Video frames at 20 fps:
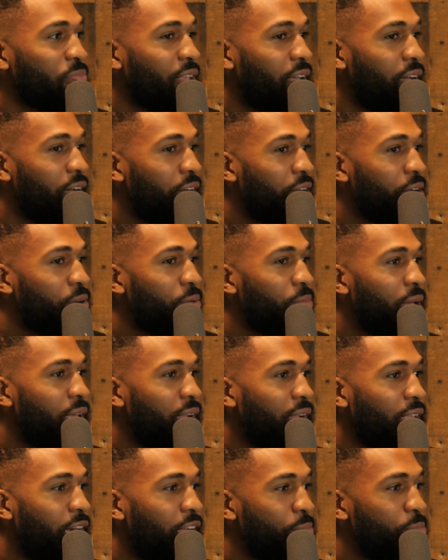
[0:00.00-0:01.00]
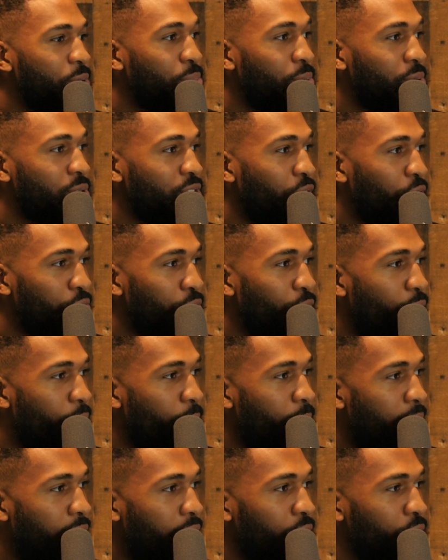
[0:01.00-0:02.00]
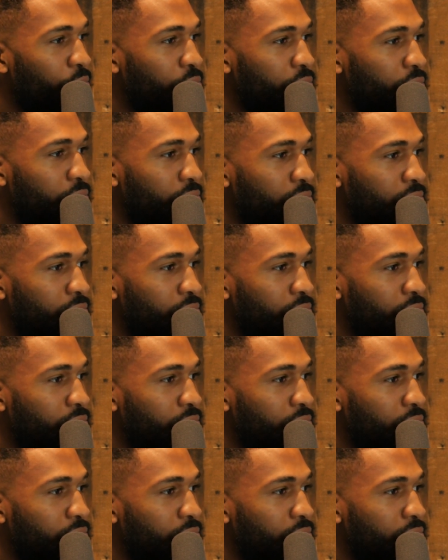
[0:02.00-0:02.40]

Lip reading: and a lot of people don't know about,